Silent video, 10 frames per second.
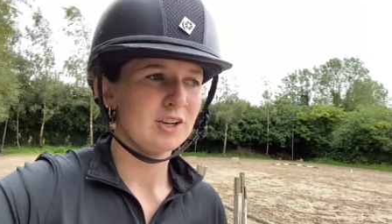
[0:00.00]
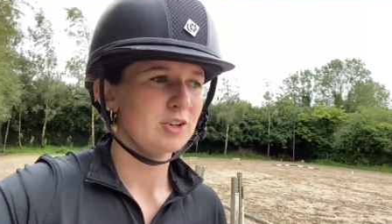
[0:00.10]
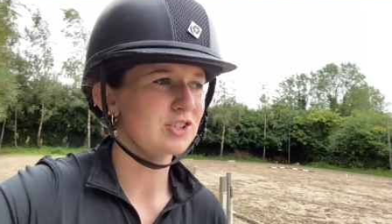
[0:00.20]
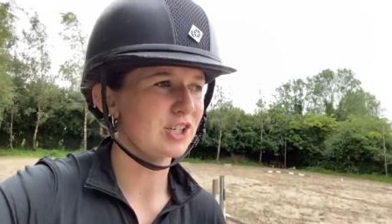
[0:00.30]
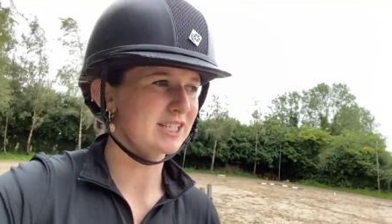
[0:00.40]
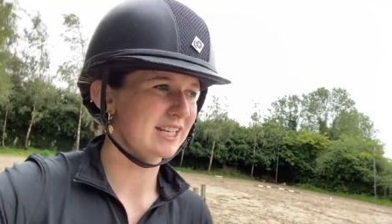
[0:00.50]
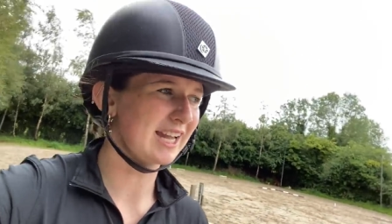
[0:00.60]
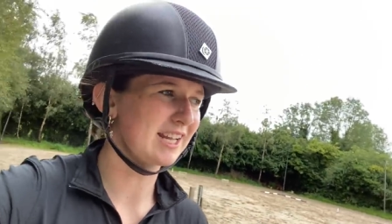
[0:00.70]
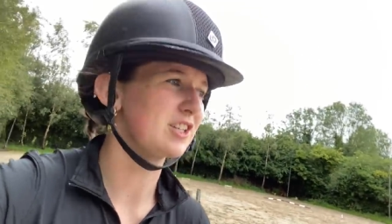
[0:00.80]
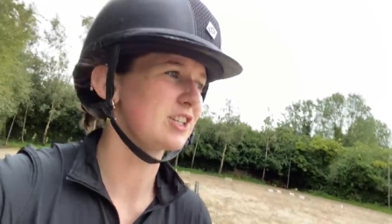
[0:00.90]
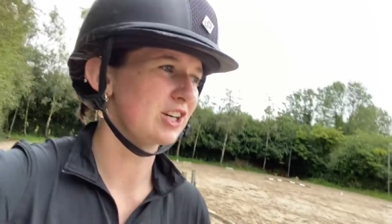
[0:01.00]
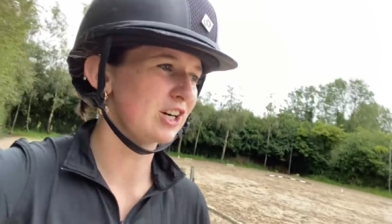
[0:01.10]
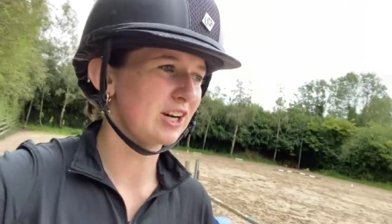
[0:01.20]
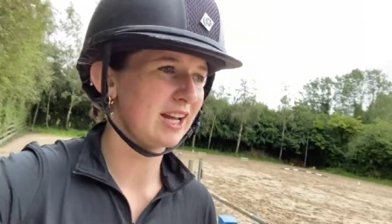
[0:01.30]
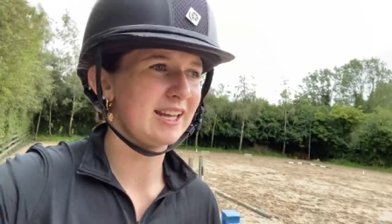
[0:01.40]
trot and
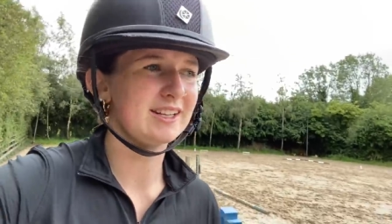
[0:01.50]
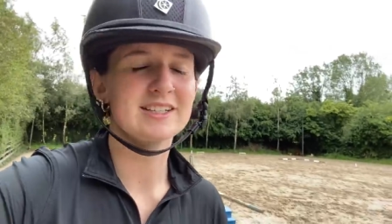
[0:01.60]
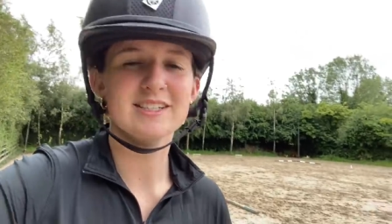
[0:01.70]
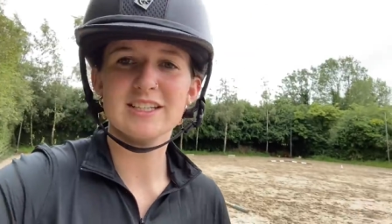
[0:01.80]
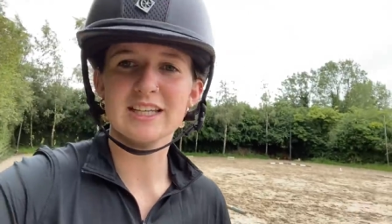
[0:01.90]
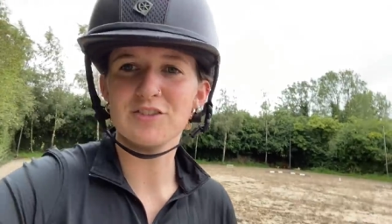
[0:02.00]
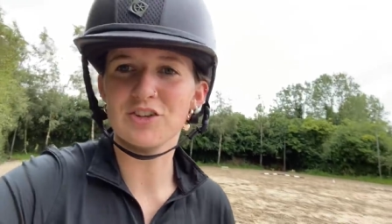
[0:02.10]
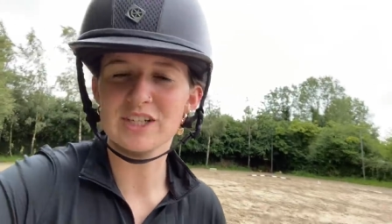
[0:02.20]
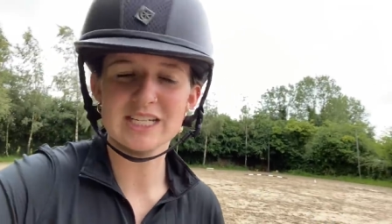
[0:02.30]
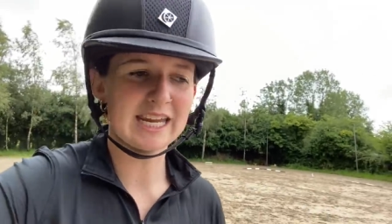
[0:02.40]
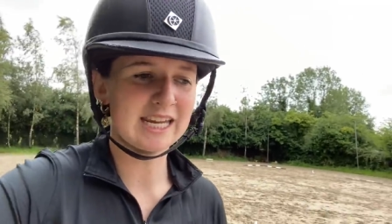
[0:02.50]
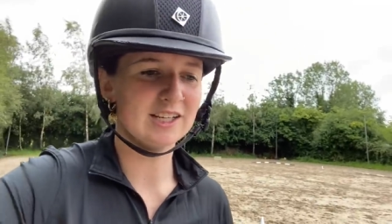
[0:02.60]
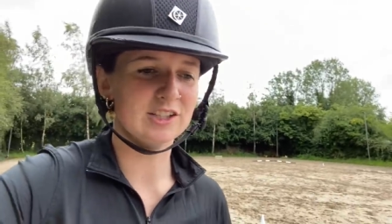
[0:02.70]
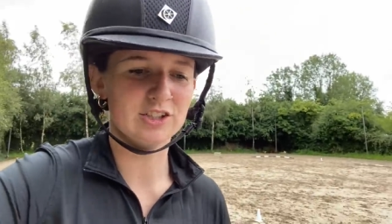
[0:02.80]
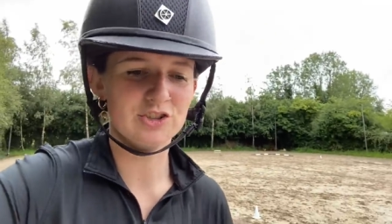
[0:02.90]
canter and the giving or take
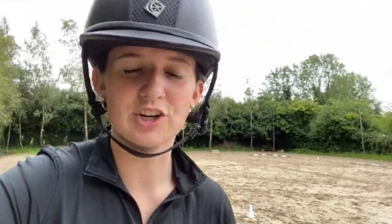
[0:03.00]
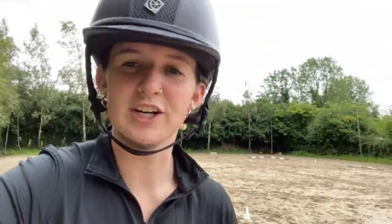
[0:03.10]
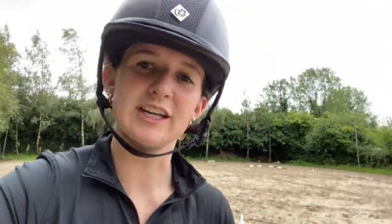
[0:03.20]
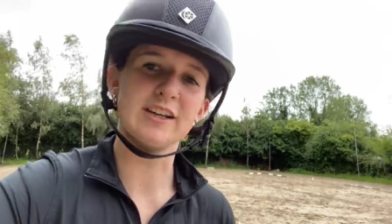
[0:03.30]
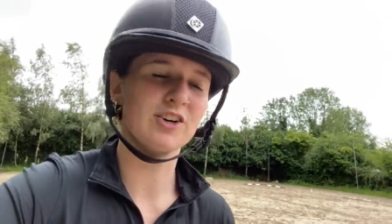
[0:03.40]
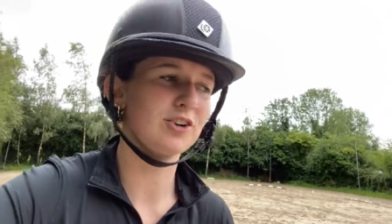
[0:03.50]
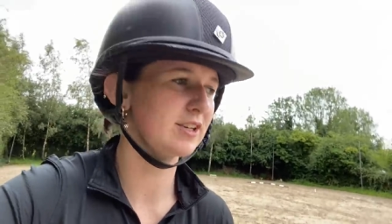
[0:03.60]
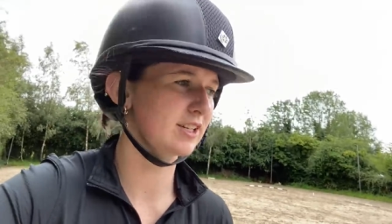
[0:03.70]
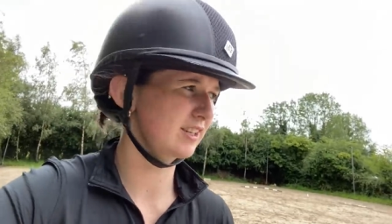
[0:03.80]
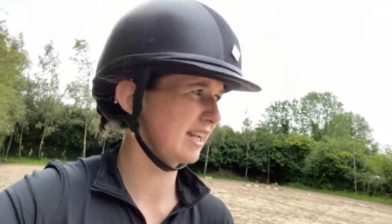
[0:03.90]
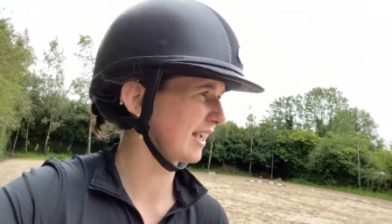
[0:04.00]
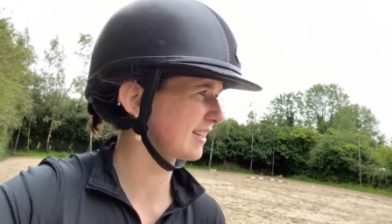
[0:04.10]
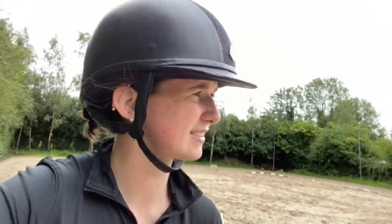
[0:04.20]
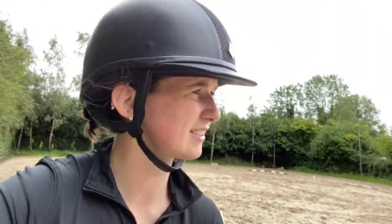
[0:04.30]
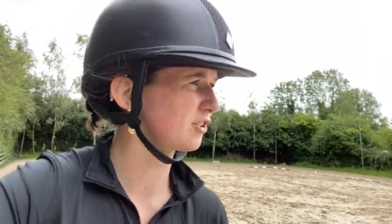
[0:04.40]
and the trotting over the
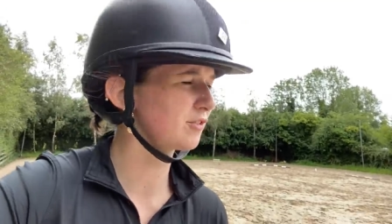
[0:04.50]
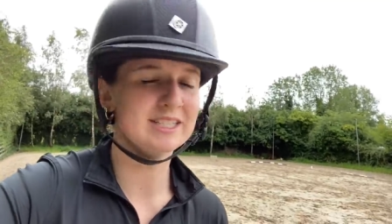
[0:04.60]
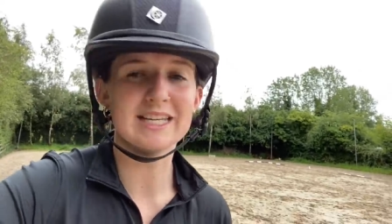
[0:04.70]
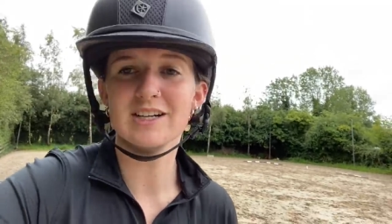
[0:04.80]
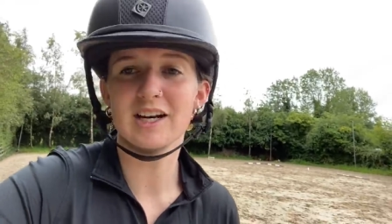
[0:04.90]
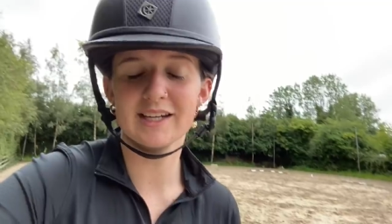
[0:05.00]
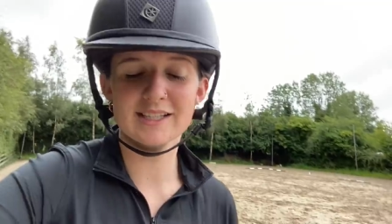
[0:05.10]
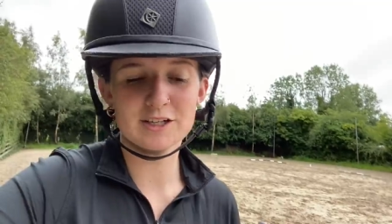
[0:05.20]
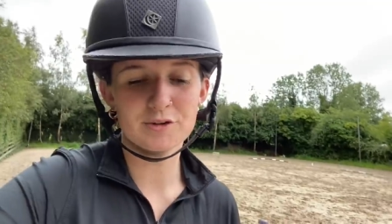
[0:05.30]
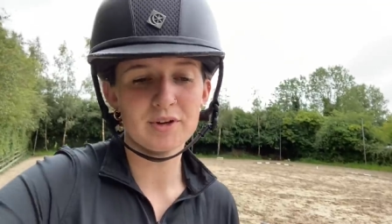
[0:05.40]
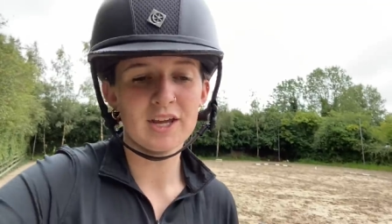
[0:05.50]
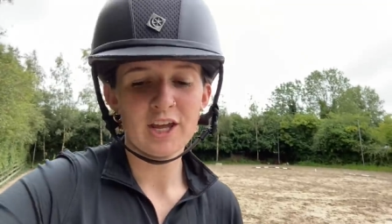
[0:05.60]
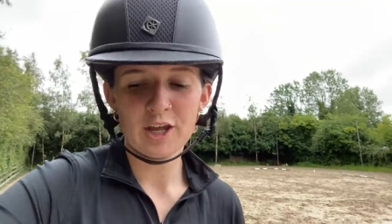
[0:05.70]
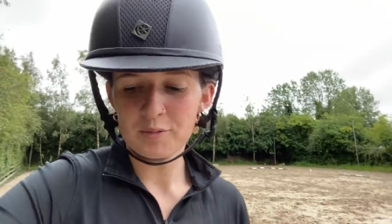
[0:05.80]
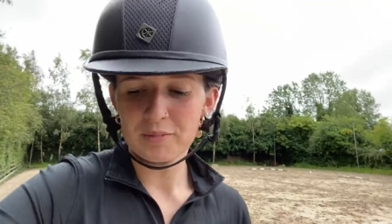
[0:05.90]
X over the center line and stuff.
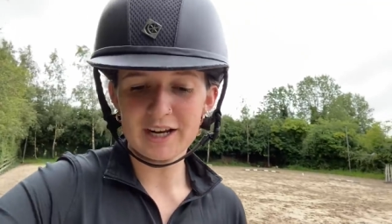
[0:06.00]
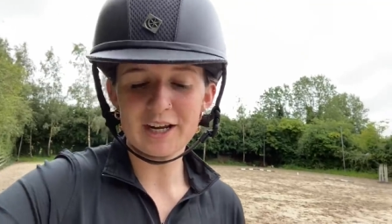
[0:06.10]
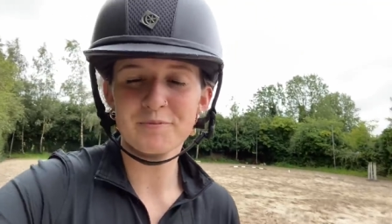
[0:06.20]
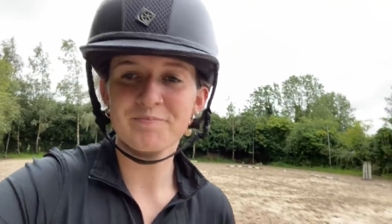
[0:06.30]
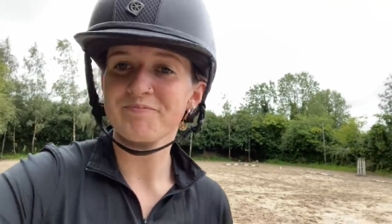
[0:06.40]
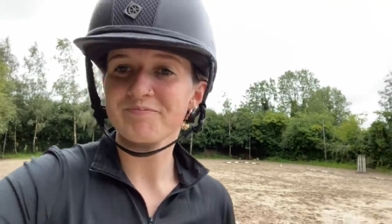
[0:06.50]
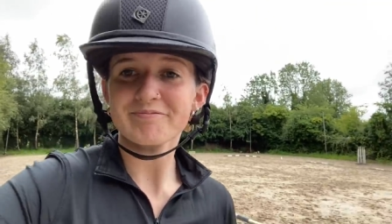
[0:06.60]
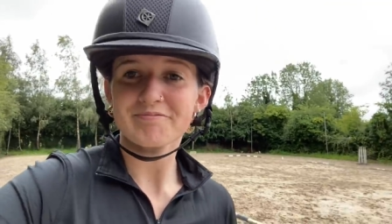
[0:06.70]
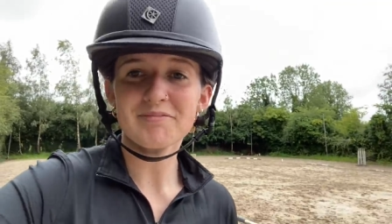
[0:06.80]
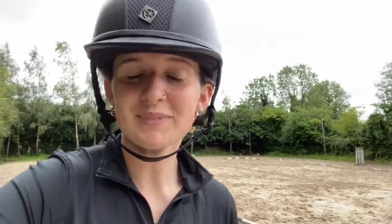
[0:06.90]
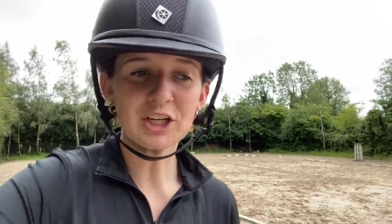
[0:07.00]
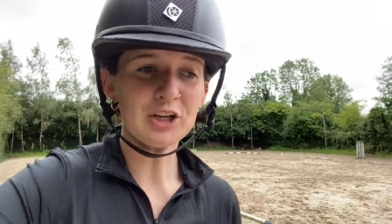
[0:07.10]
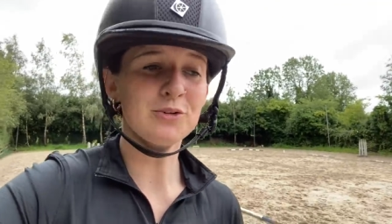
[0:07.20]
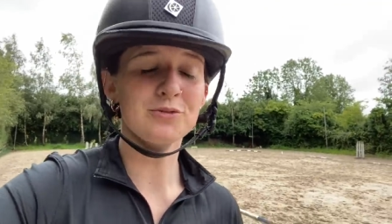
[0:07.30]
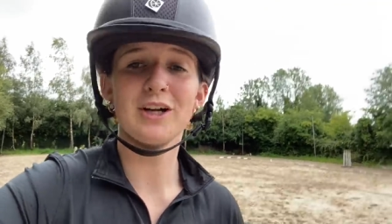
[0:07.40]
But
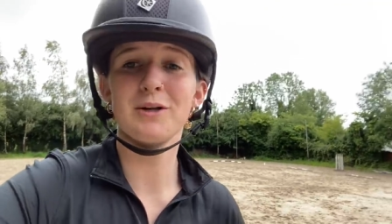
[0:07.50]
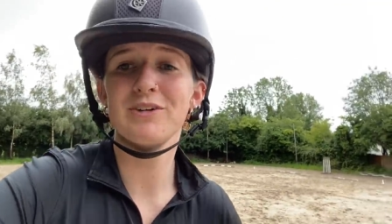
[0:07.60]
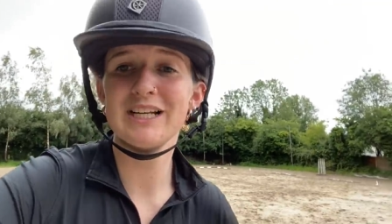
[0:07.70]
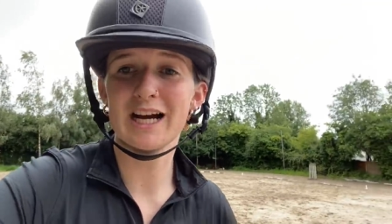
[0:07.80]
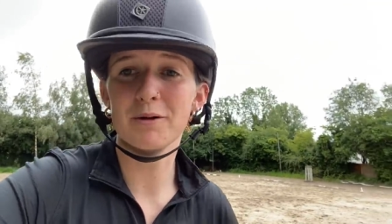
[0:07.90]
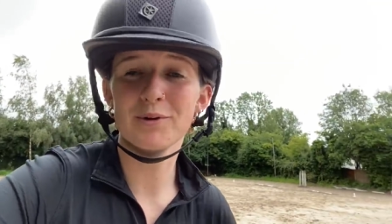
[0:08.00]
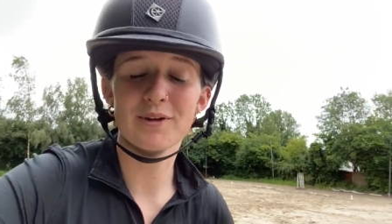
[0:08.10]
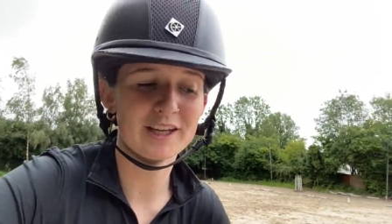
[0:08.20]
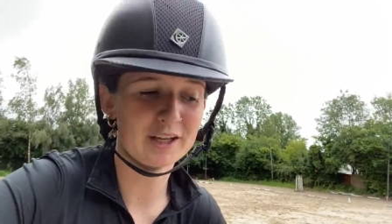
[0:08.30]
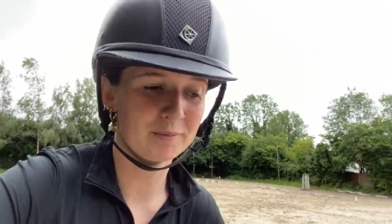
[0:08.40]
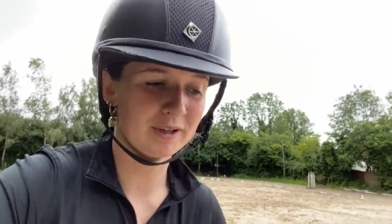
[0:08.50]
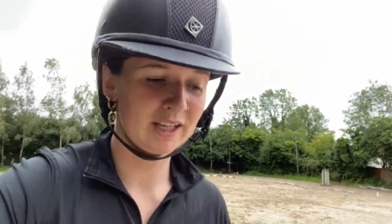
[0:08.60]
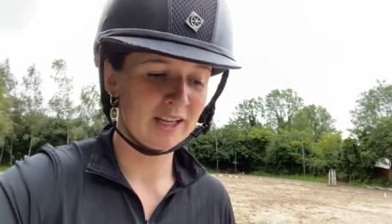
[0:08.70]
overall I'm really happy with him.